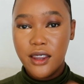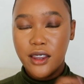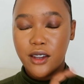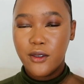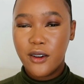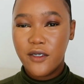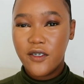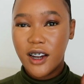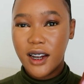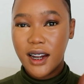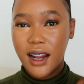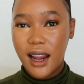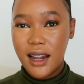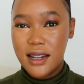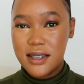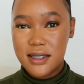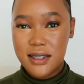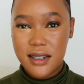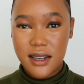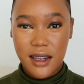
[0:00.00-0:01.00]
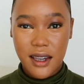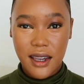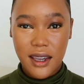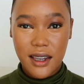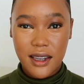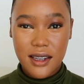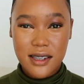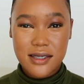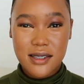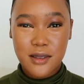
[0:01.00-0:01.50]
The Revlon
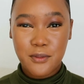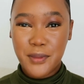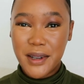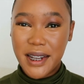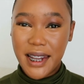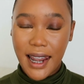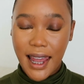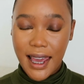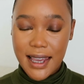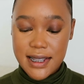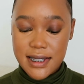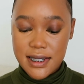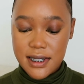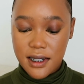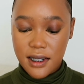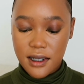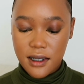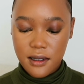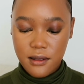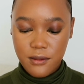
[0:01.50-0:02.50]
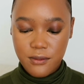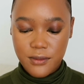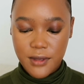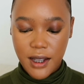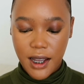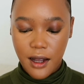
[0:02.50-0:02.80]
Colorstay is a bit lighter,